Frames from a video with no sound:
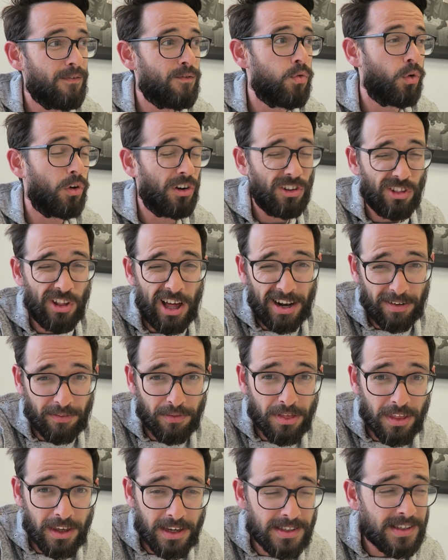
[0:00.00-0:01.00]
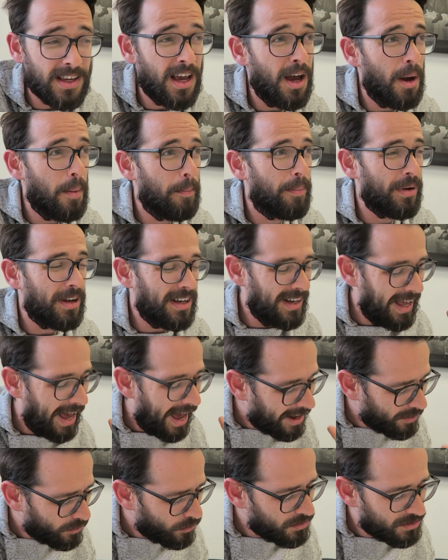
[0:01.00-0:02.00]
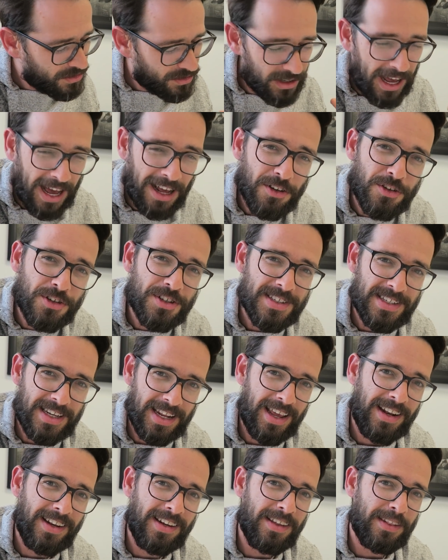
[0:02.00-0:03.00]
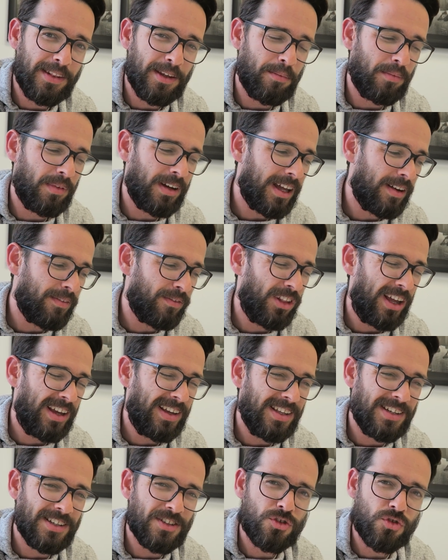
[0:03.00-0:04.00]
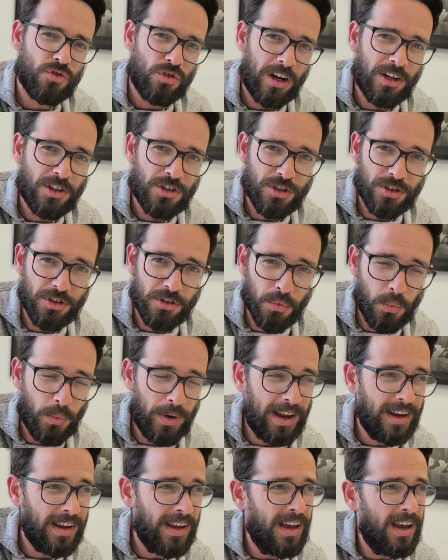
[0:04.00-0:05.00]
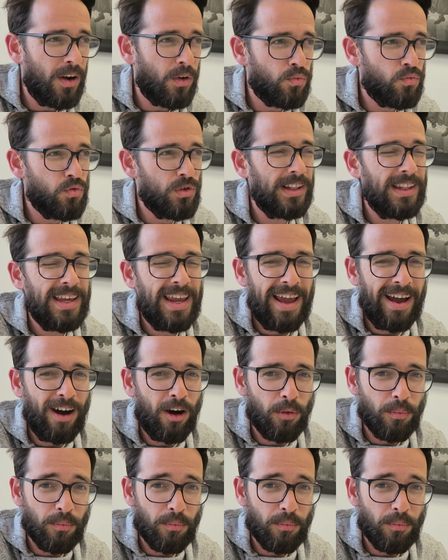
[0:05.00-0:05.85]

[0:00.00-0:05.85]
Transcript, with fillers: for a lot of things, but understanding them kind of like in a structured way really